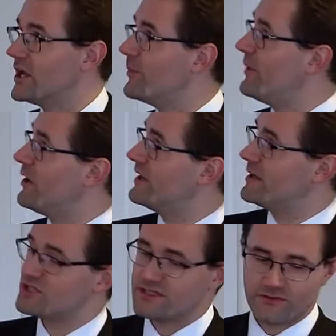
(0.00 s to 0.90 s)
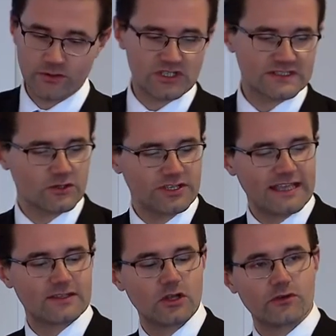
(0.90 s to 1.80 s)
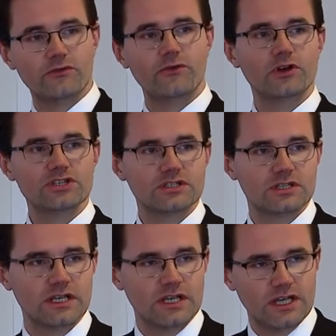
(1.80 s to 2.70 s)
a paradigm shift from just looking at the lung function